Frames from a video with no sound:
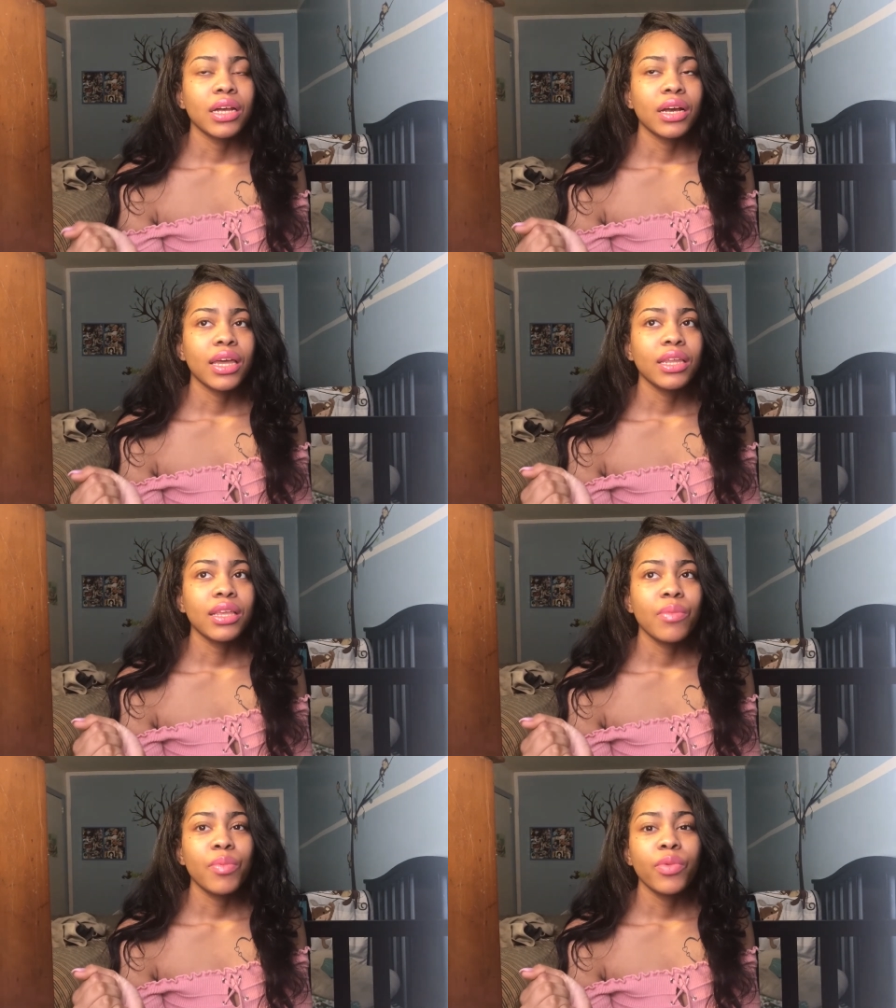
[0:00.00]

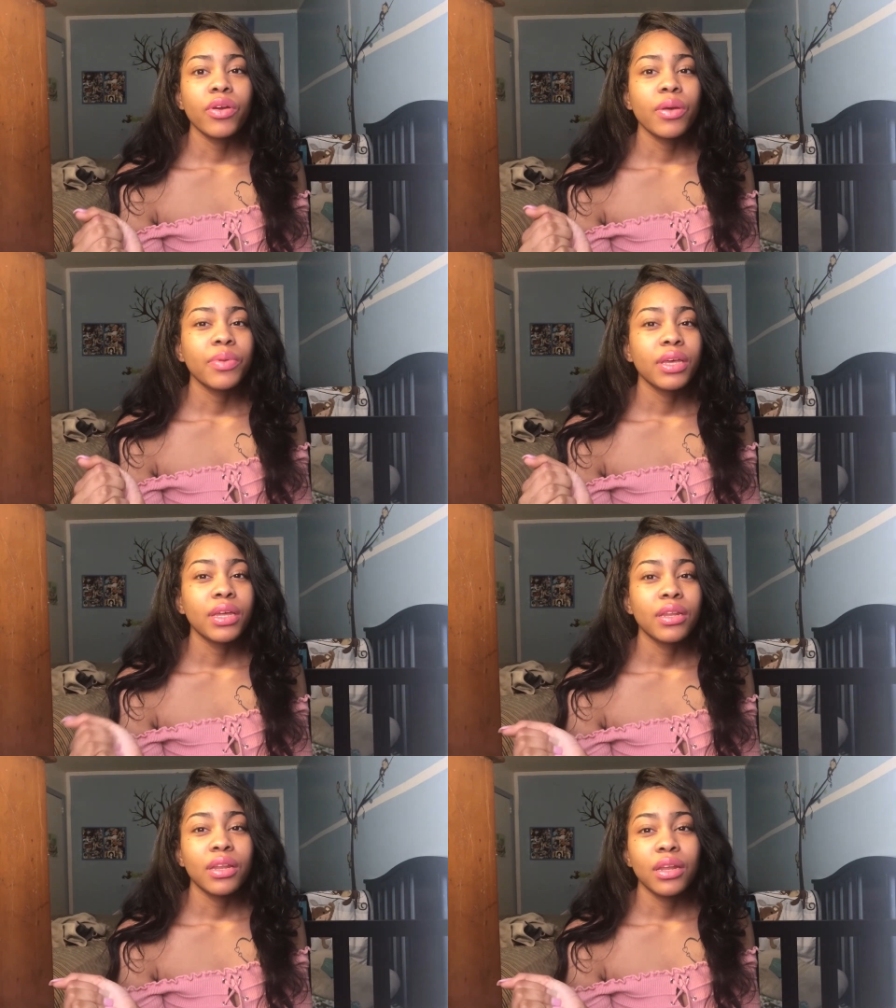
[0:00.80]
Anytime I bring her up, he
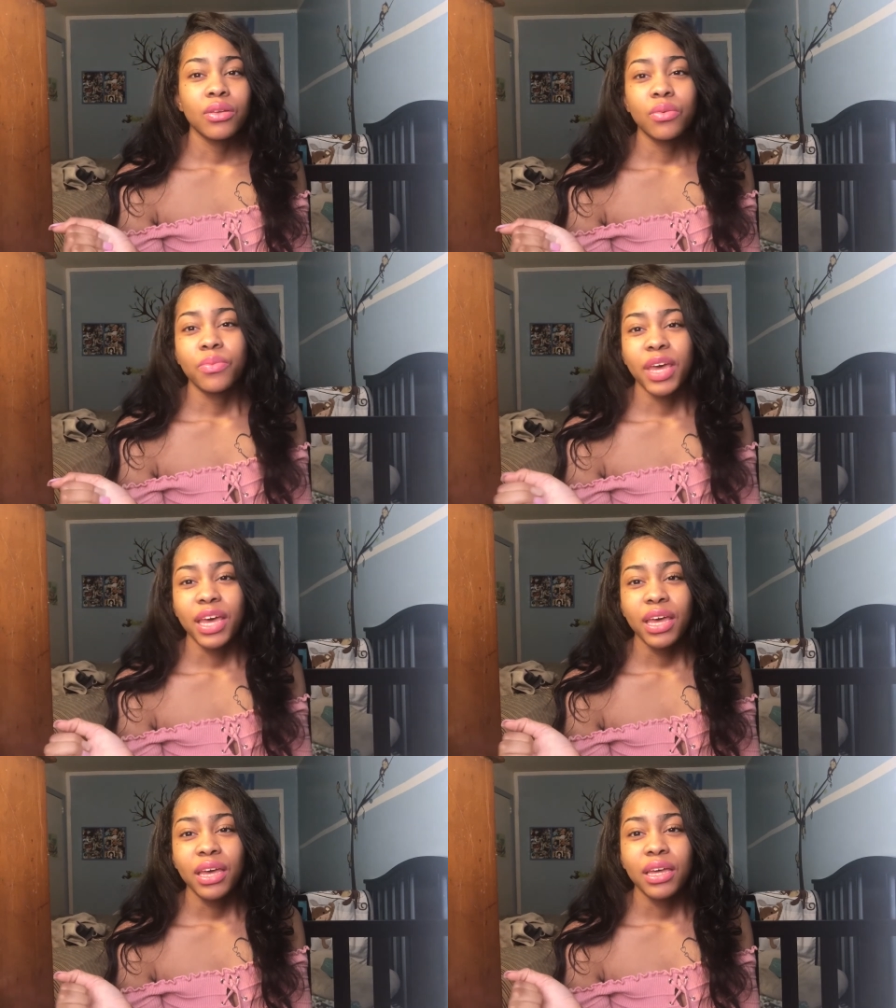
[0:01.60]
get a little
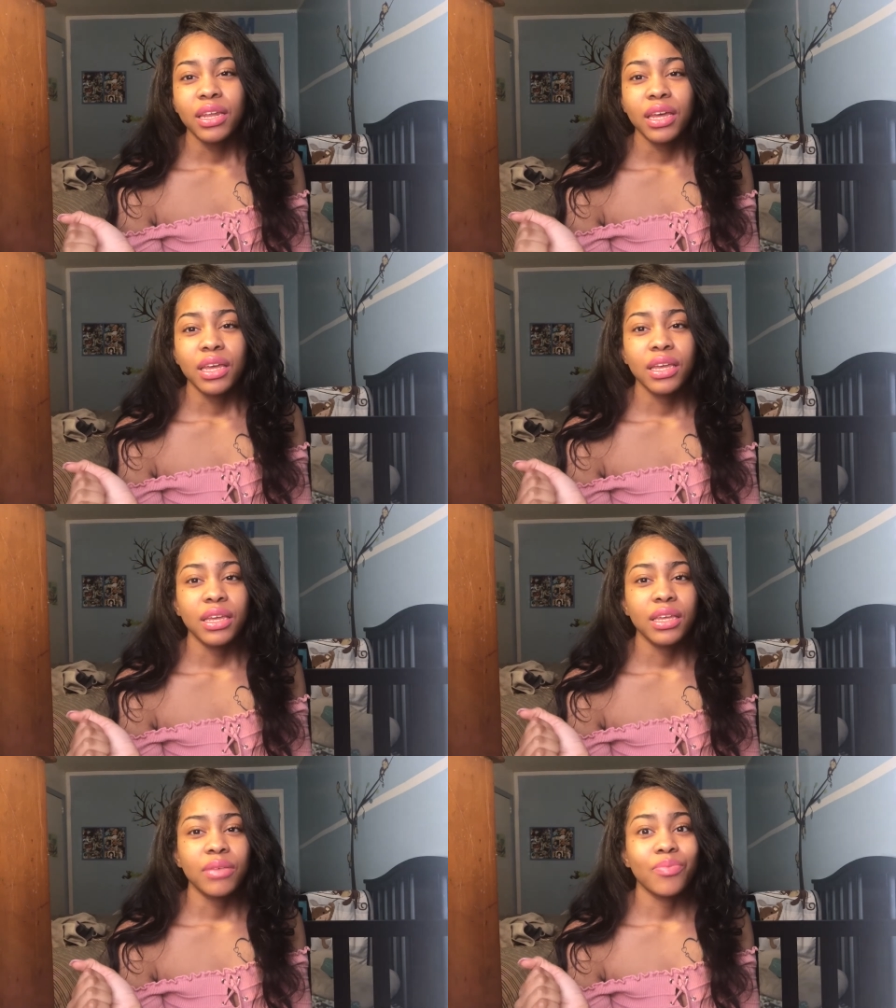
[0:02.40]
mad. Like,
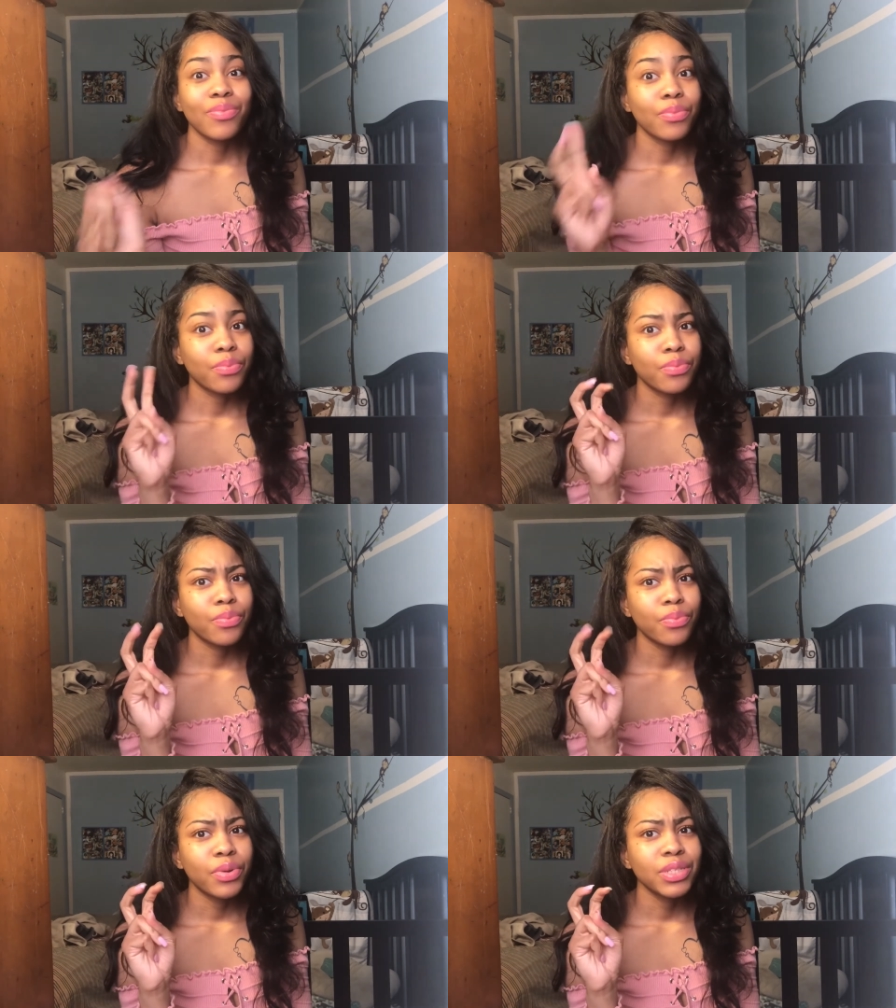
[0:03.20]
he
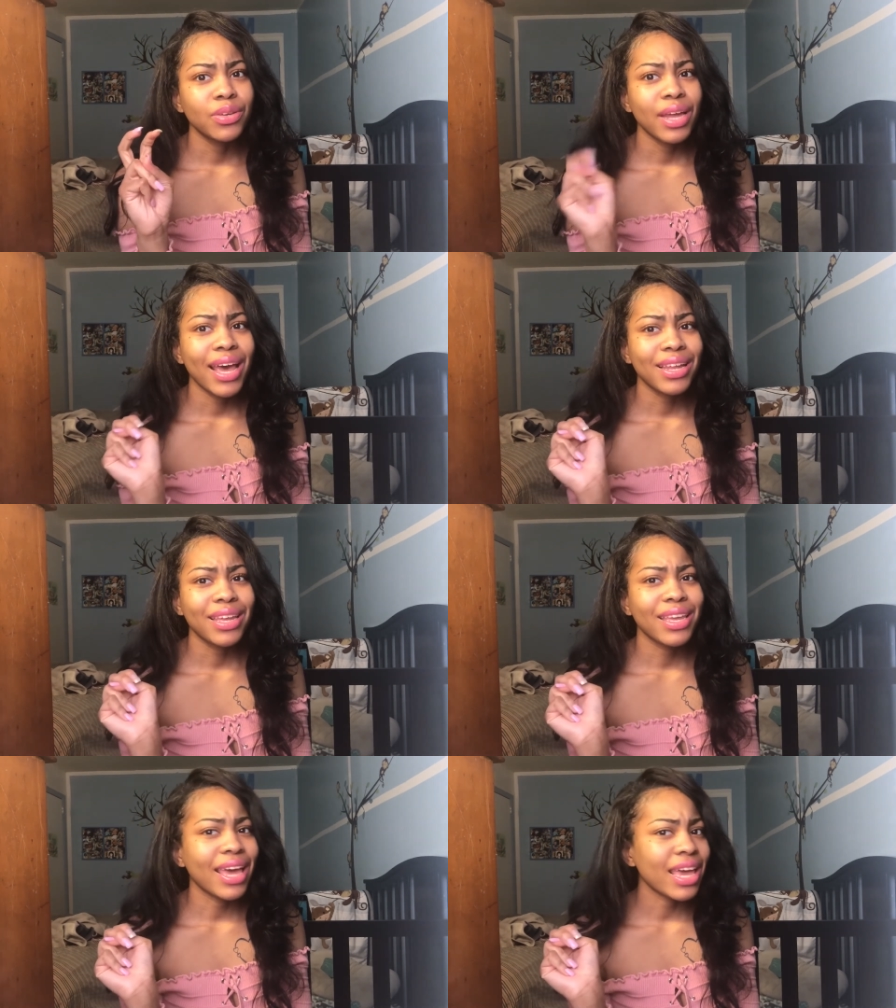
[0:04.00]
puts on the act like
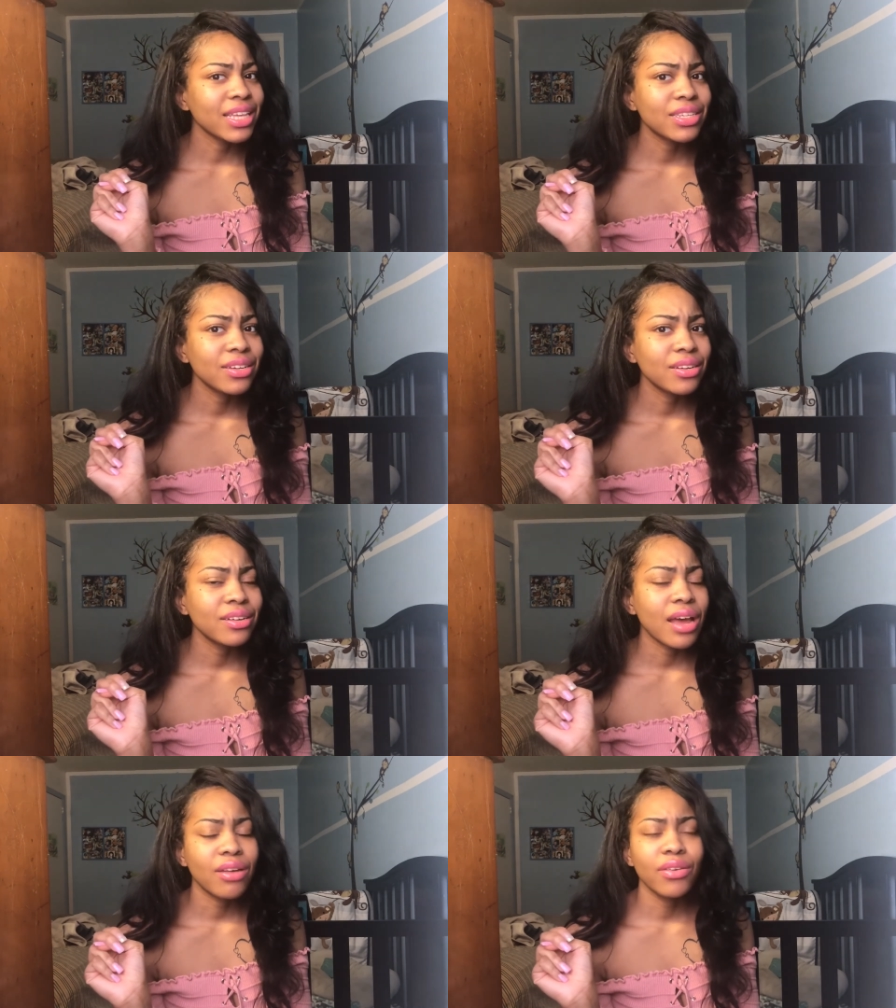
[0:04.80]
he hates
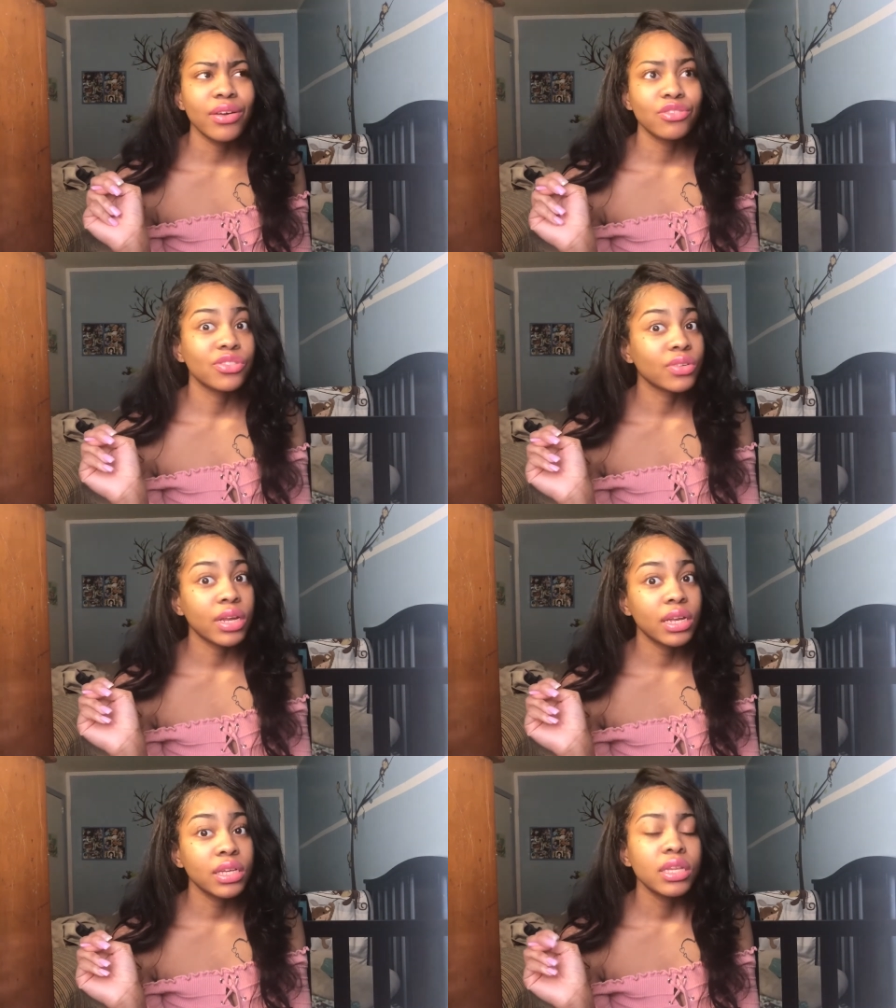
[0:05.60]
her. I don't know how true
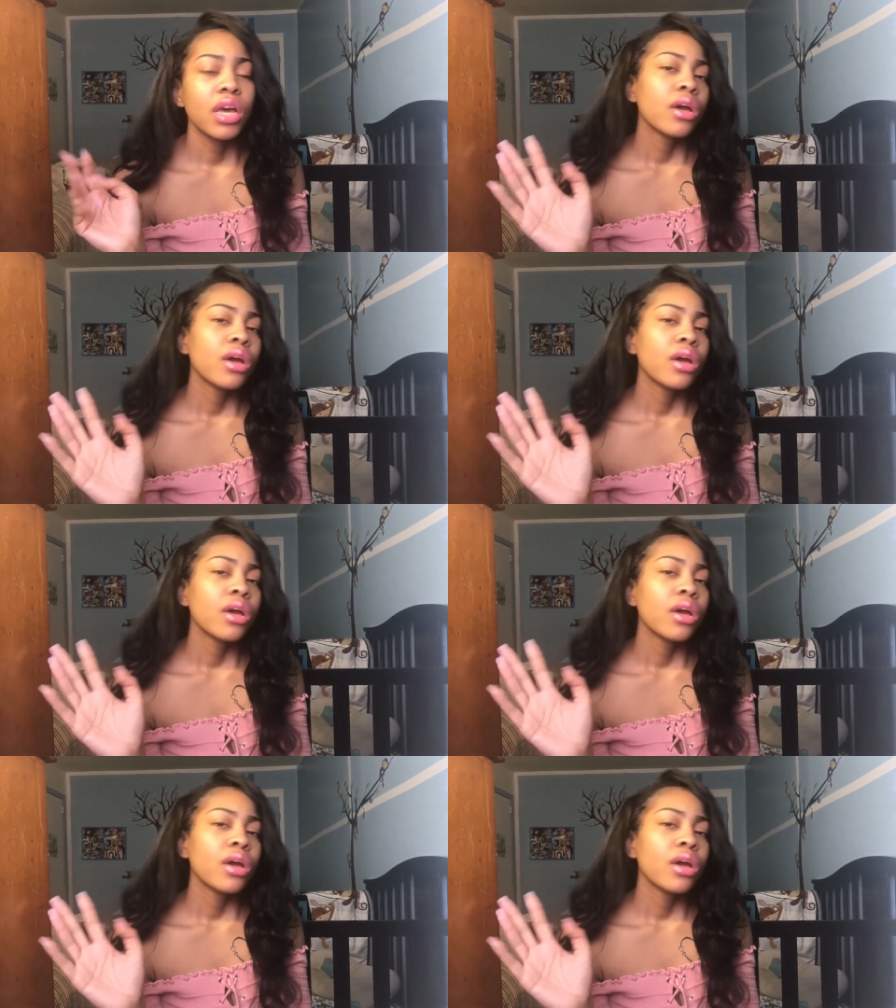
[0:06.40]
that is.